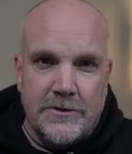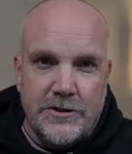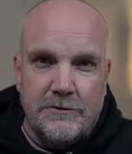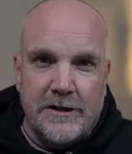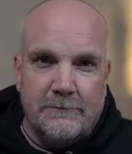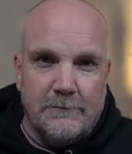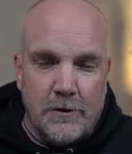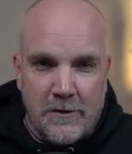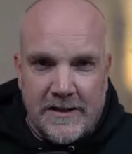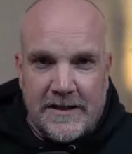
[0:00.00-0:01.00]
doing,
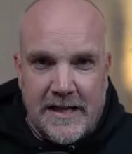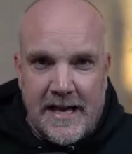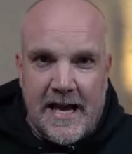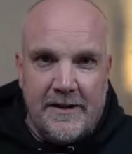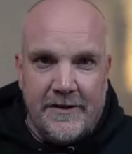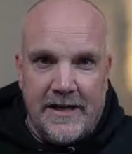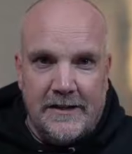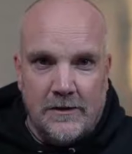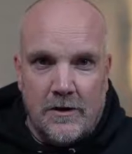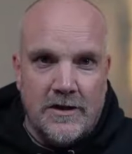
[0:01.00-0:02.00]
knowing that I have a
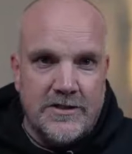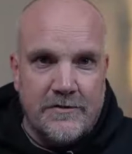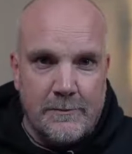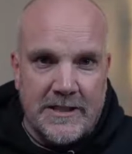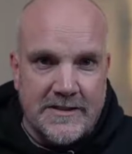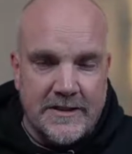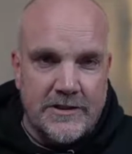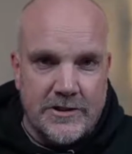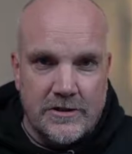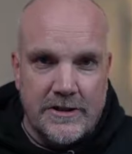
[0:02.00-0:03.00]
launch for my
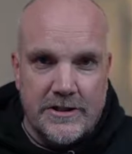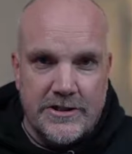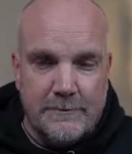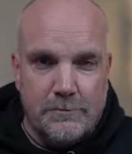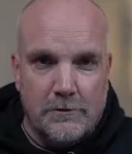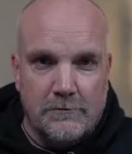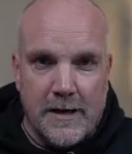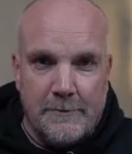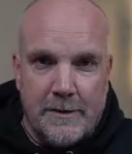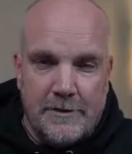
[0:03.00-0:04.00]
signature leadership
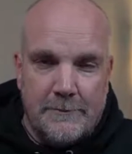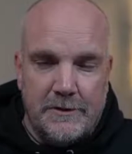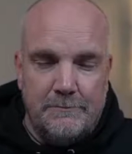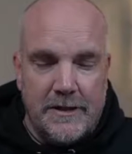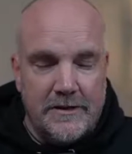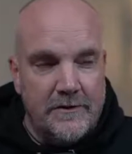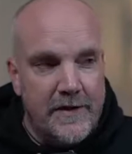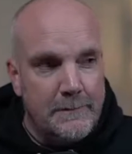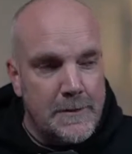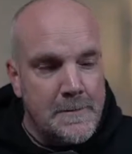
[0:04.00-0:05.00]
program coming up in
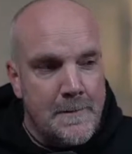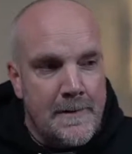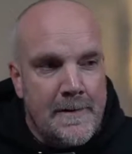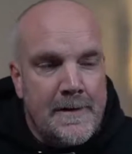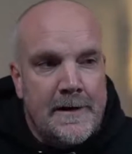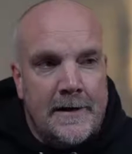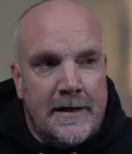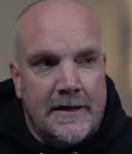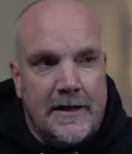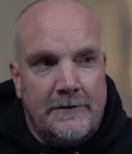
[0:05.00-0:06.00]
mid-November,
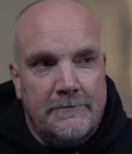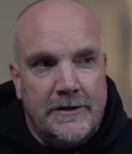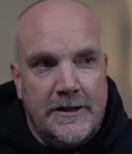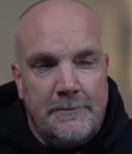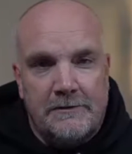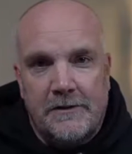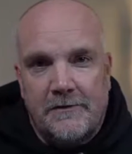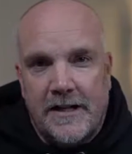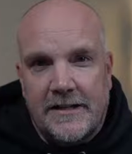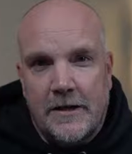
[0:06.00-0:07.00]
I've really been
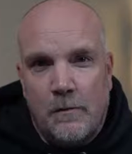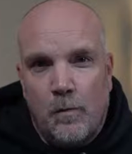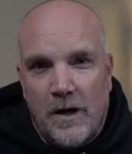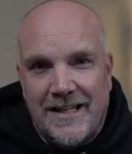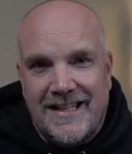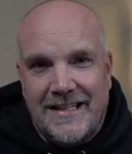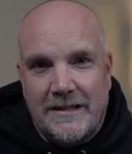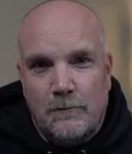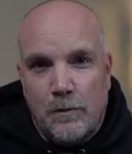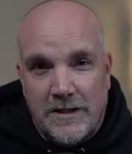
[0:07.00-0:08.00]
reflecting on what
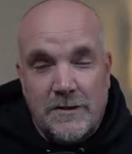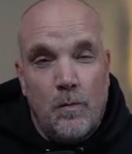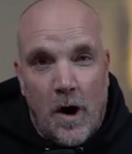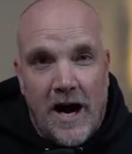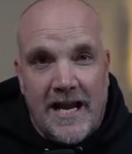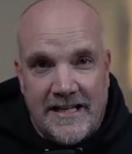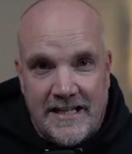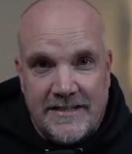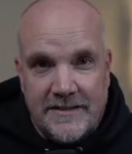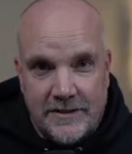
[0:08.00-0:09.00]
do I
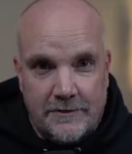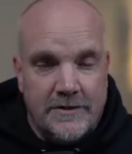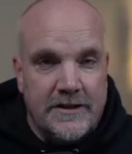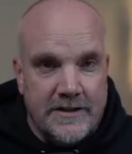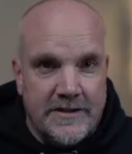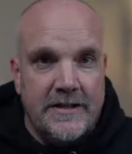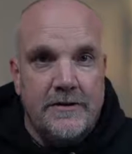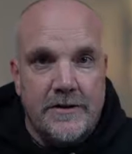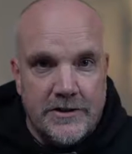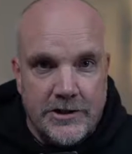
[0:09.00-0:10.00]
need to do to
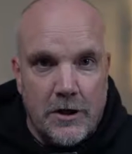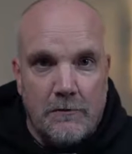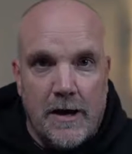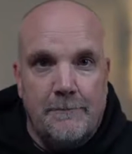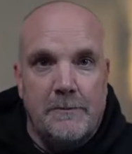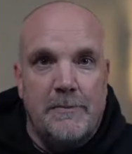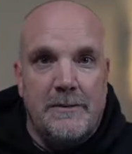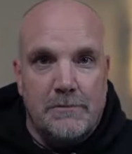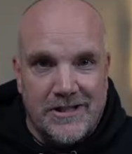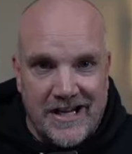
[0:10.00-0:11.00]
continue to show up and be
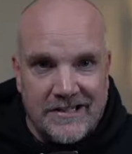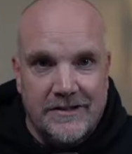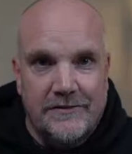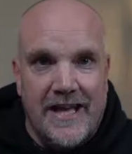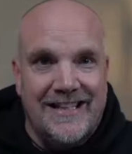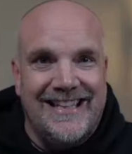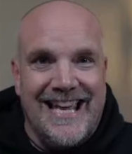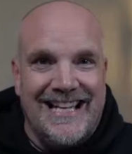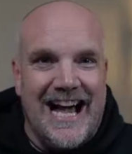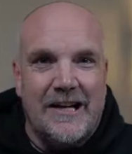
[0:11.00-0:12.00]
productive and
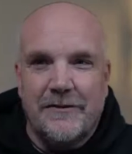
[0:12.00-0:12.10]
get out